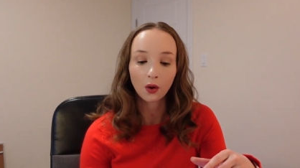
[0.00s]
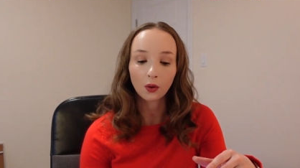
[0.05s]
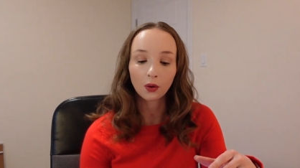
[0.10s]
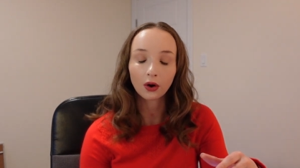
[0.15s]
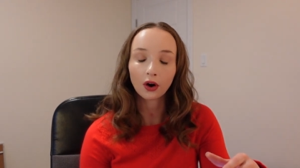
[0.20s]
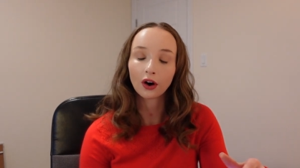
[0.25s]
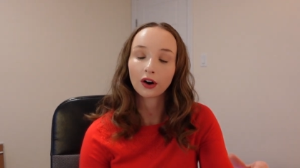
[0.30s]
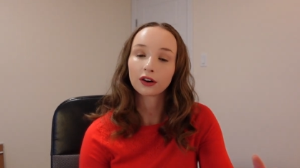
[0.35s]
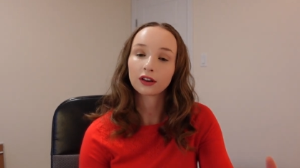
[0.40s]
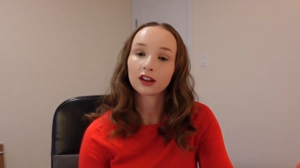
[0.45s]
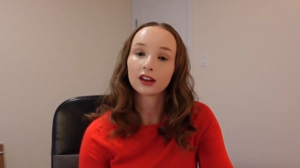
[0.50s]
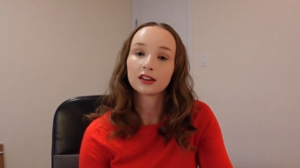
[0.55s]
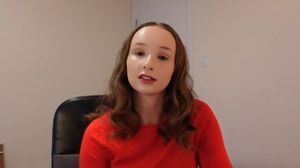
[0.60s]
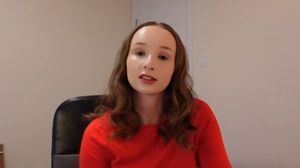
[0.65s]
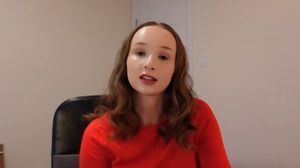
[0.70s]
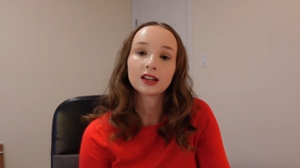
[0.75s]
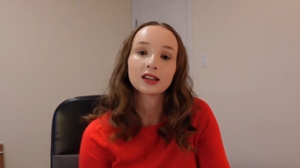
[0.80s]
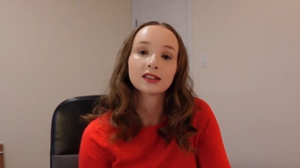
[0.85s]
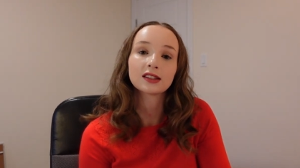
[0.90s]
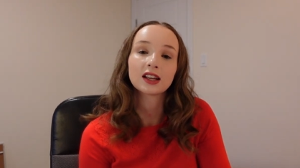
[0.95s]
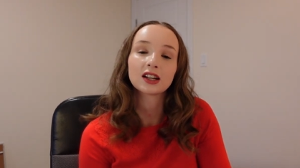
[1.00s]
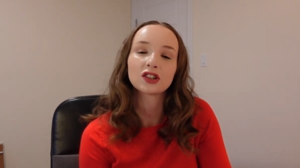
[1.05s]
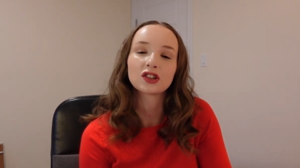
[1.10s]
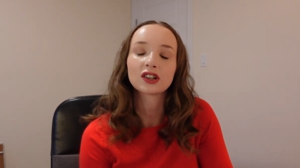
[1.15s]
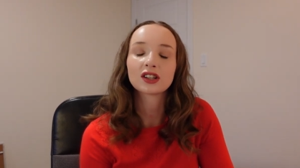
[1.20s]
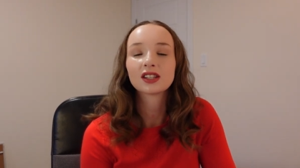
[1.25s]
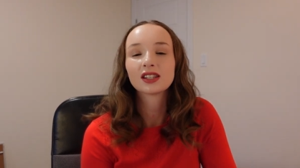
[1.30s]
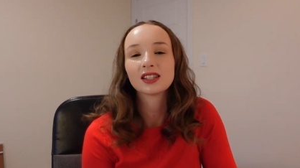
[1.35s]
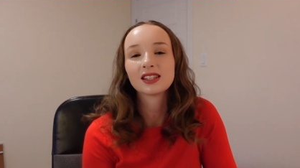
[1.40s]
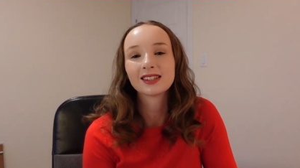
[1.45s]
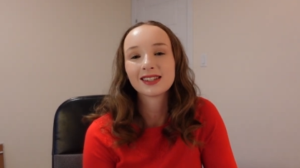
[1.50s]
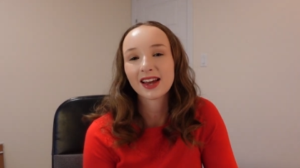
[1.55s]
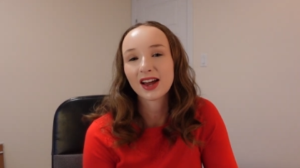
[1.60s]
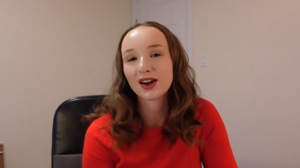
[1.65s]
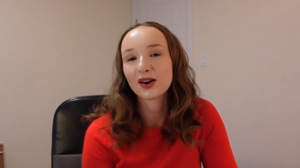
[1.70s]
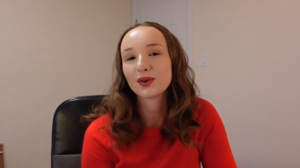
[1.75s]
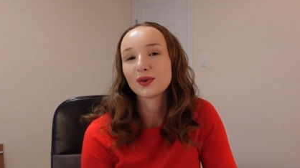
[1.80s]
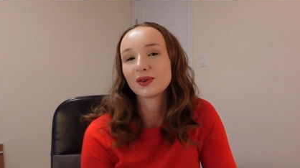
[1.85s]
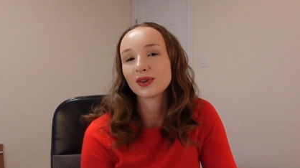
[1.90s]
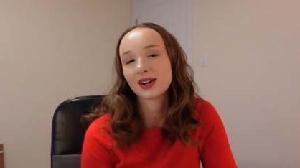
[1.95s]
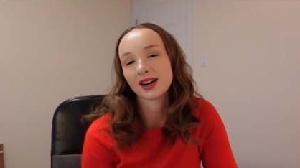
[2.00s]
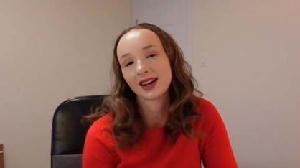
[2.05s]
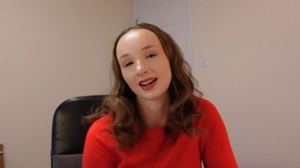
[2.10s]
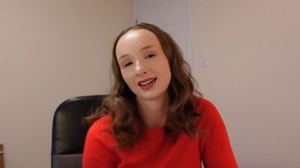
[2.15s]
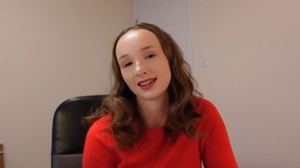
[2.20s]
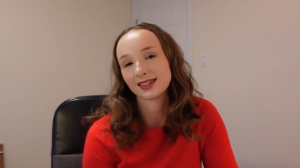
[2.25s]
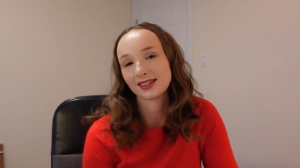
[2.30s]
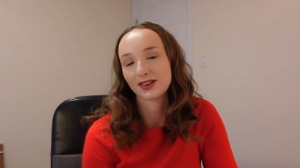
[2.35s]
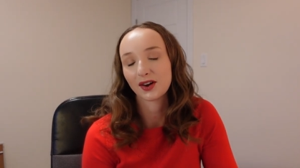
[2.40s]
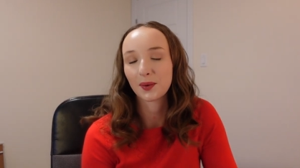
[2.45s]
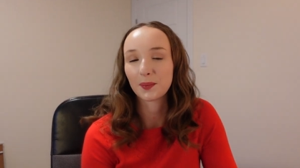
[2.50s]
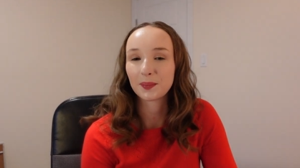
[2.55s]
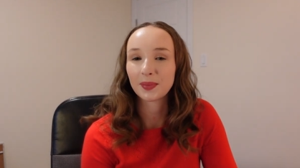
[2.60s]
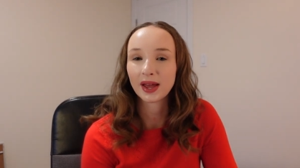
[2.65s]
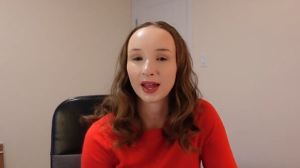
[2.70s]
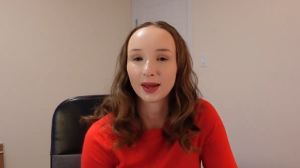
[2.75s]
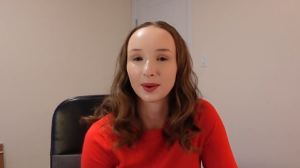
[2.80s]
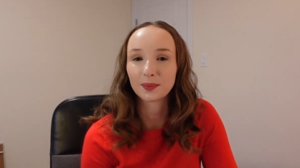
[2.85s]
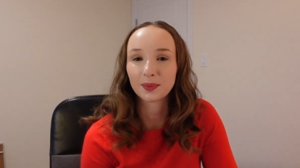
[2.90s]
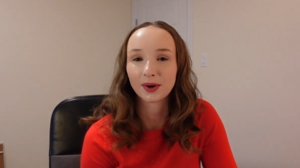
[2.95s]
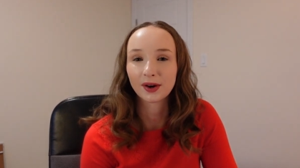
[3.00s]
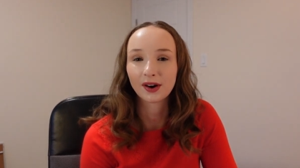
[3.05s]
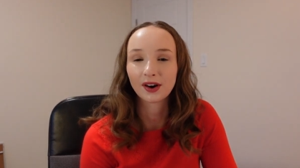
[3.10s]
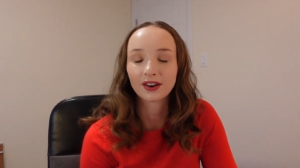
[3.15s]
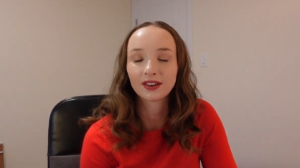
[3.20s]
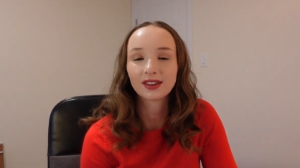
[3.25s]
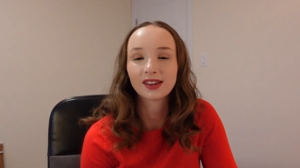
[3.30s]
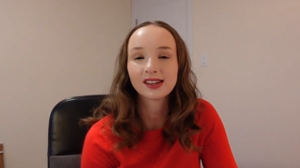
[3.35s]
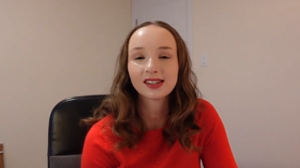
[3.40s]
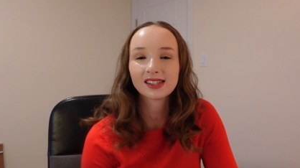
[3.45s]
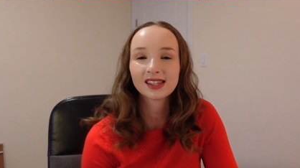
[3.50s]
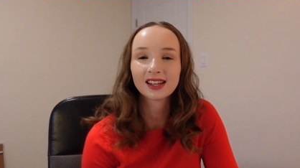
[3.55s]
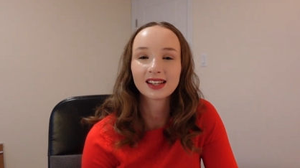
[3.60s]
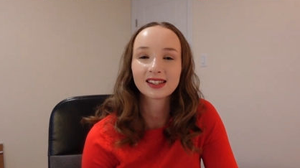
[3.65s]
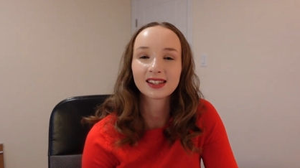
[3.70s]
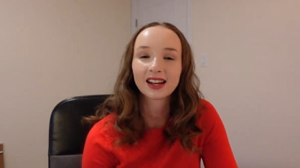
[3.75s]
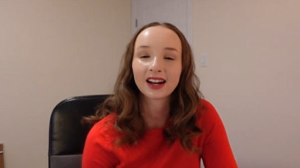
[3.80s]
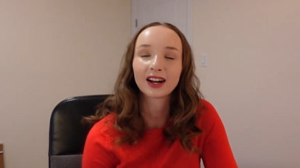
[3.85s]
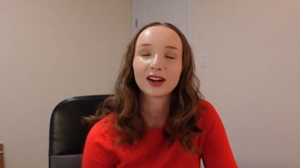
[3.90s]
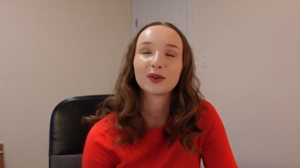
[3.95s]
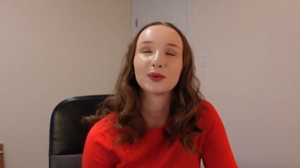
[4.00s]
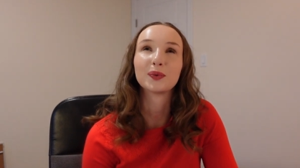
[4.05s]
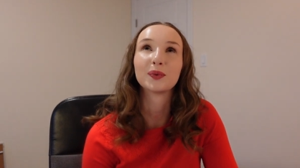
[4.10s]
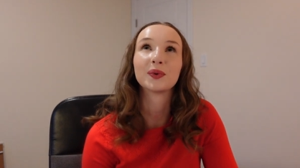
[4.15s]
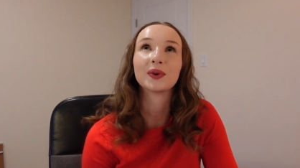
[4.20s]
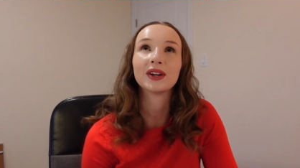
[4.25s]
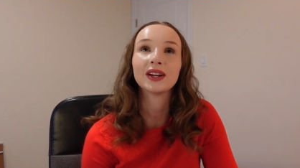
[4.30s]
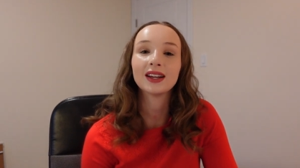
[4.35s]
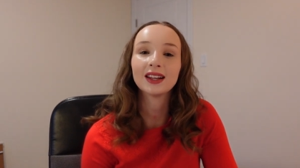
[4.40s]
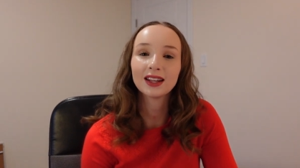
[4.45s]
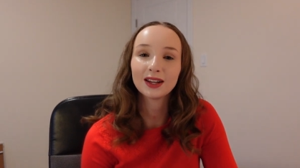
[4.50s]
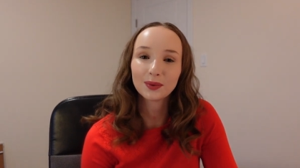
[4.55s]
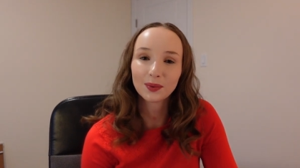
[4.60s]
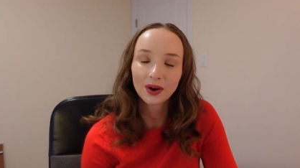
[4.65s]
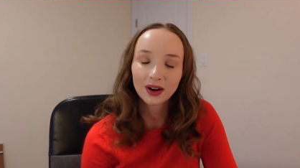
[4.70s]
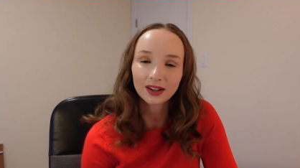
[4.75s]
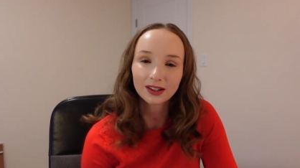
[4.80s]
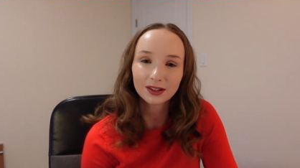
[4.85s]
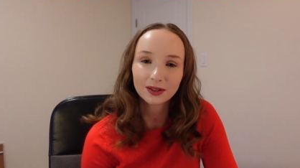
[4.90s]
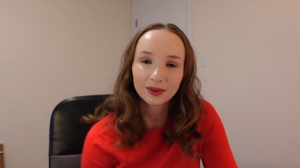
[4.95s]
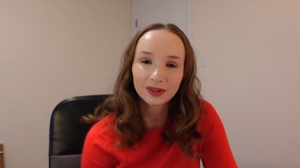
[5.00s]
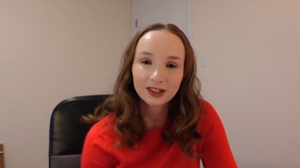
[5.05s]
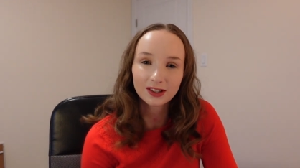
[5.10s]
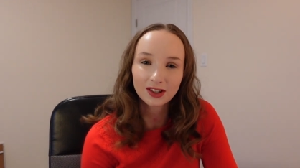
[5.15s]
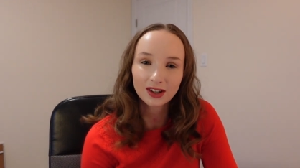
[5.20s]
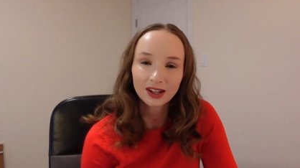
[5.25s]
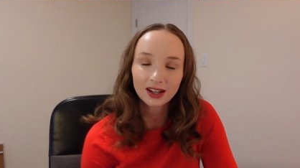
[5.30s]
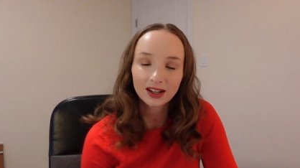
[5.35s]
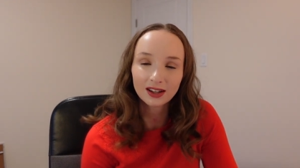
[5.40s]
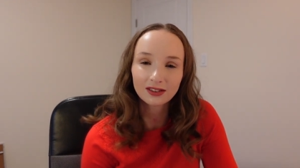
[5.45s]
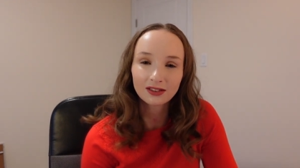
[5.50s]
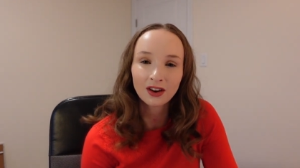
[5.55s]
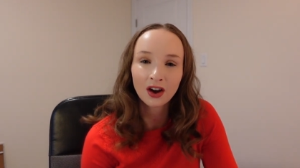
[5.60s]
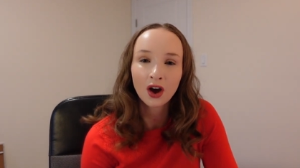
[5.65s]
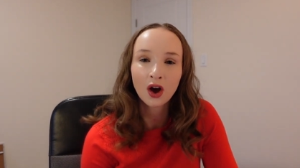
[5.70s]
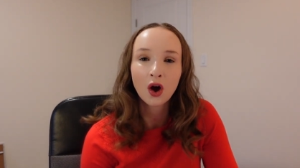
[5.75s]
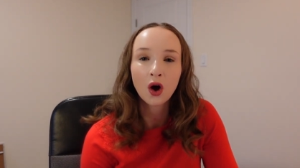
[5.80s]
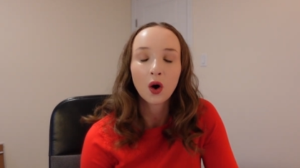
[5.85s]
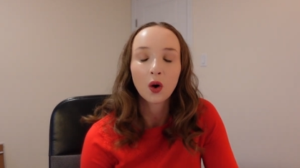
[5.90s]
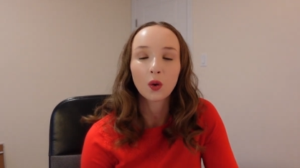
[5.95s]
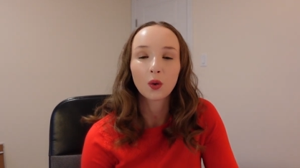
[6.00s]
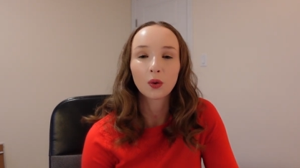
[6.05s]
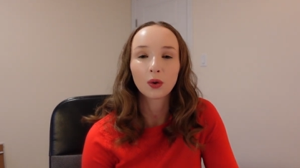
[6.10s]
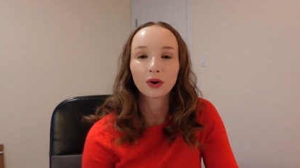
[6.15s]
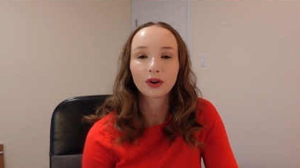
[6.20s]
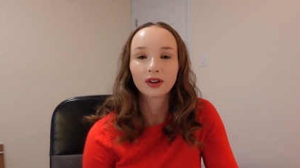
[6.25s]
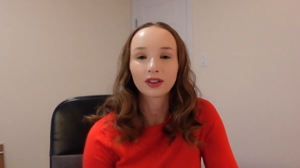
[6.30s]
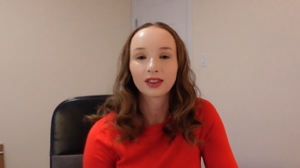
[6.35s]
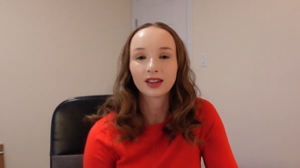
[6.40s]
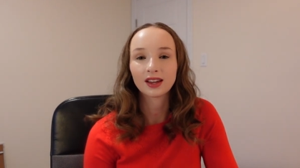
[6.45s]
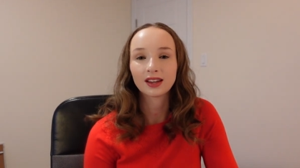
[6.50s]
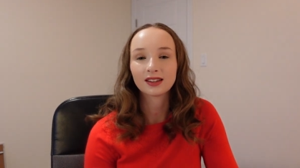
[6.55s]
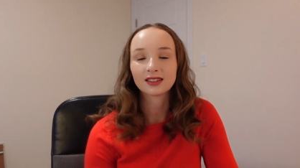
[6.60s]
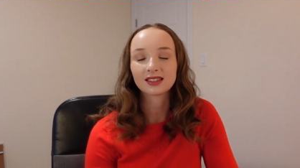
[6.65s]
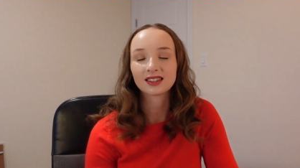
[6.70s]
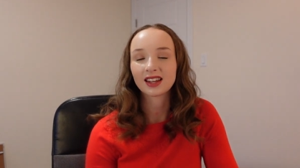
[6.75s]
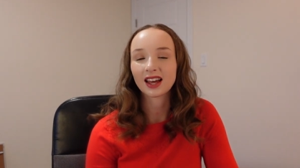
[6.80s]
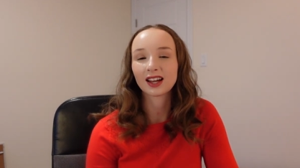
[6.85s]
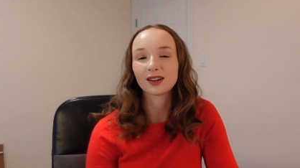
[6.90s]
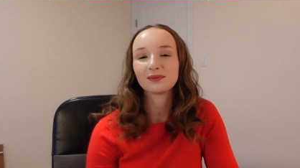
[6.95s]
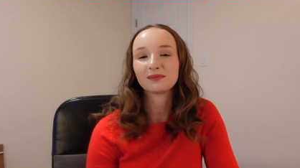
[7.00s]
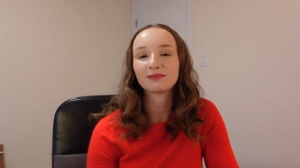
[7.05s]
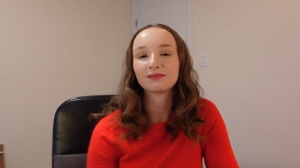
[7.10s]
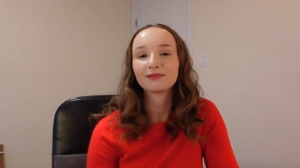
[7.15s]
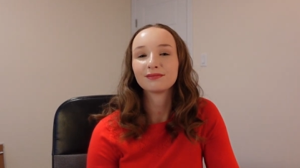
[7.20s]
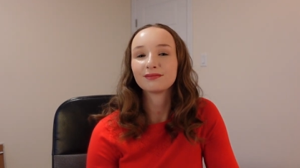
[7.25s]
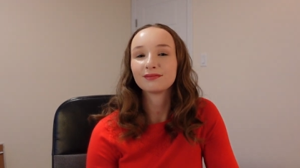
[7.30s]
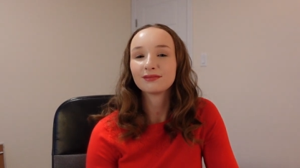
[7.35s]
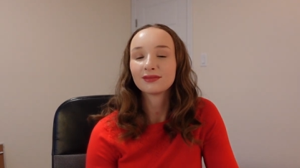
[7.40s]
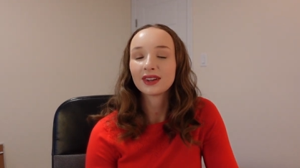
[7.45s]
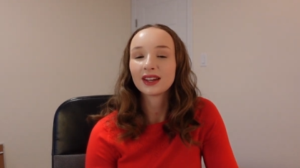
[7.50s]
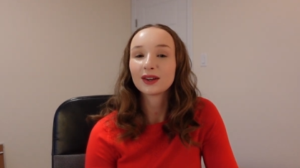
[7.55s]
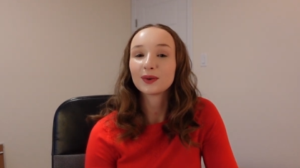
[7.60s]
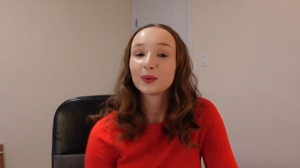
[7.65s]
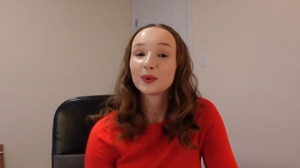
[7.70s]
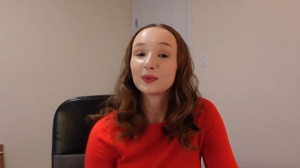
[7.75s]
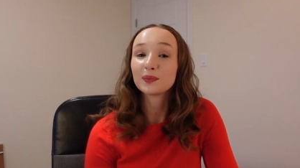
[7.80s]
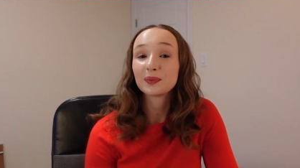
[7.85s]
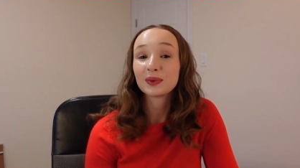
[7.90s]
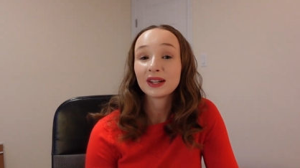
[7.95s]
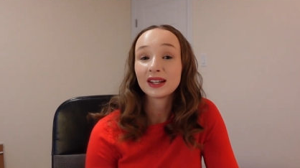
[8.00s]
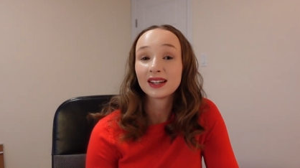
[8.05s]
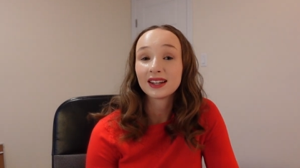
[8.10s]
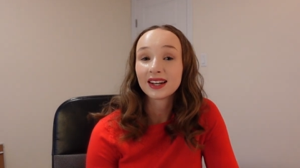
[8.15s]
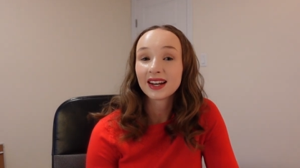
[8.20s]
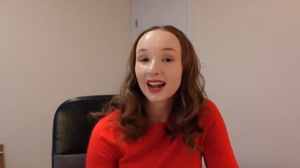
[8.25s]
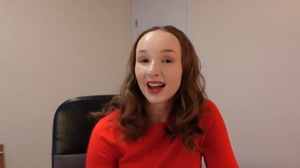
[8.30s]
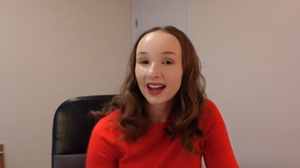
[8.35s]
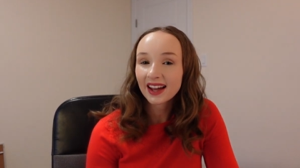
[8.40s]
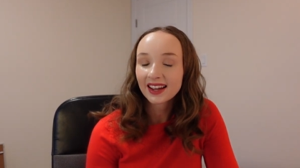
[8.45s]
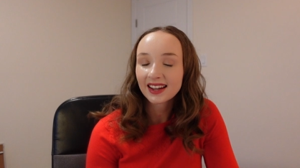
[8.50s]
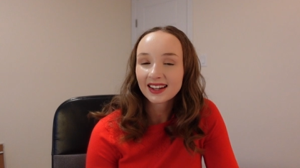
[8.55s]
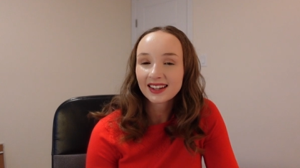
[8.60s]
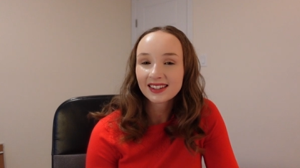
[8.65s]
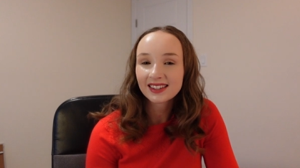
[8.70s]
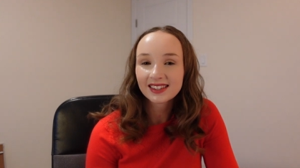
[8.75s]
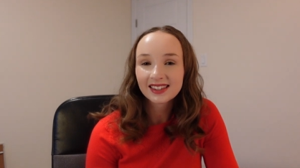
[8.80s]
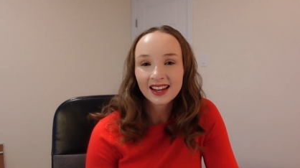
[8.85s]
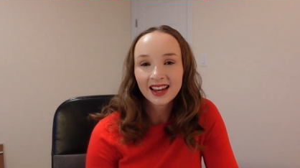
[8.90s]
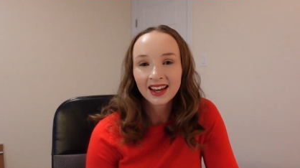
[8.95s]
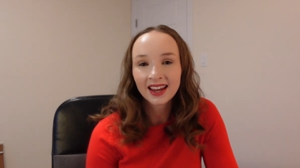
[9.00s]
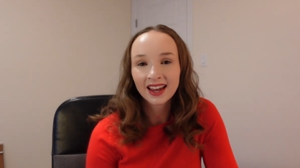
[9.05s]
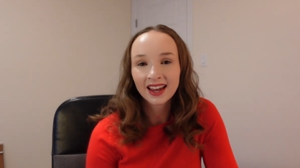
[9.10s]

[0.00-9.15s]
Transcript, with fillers: Or are these things that just sound nice on paper? Are these things that I really want to achieve? Or things that mm, it would be nice